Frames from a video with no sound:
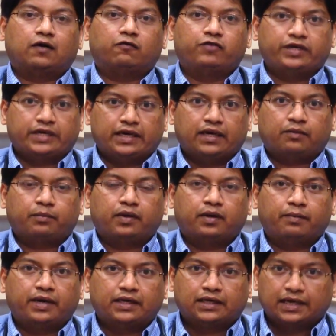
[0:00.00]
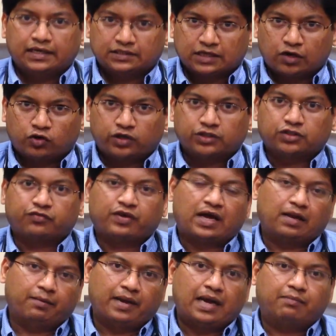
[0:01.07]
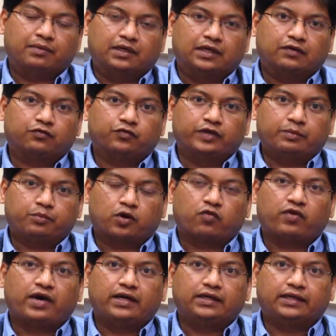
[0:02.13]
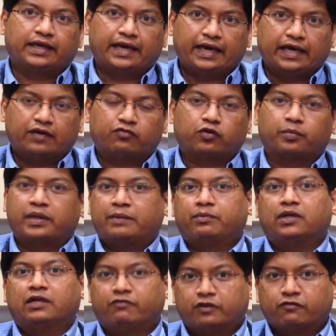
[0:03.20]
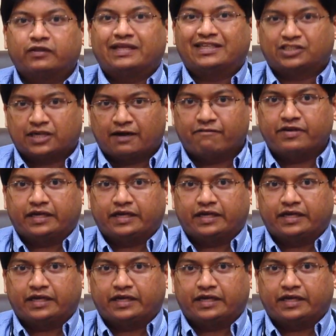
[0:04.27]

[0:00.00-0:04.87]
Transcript: We at Medical Aids Outreach of Alabama, we provide care for people living with HIV.